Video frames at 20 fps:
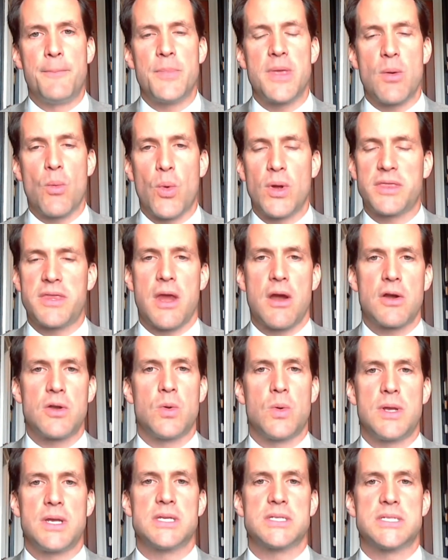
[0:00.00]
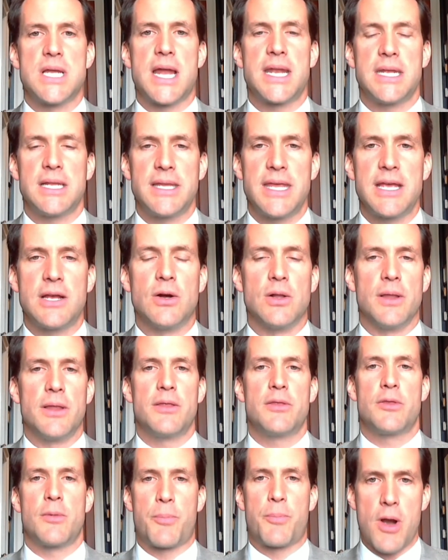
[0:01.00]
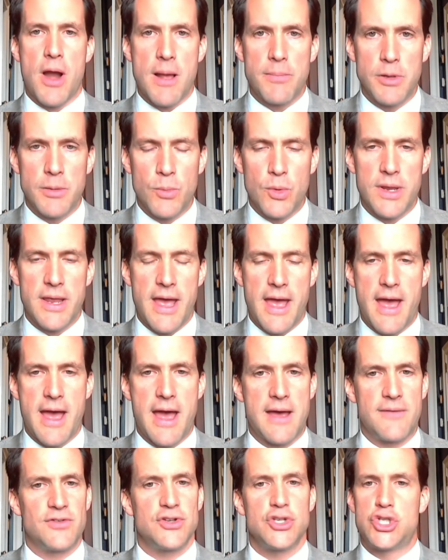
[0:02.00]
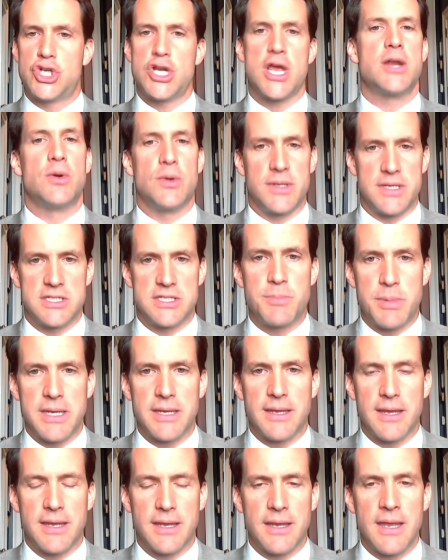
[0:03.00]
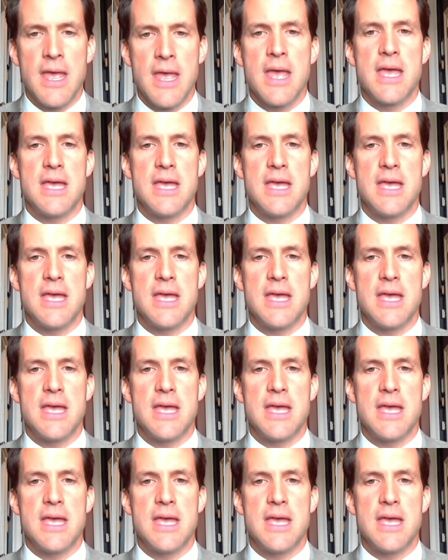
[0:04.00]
What they are doing is not illegal. The problem we have, generally speaking,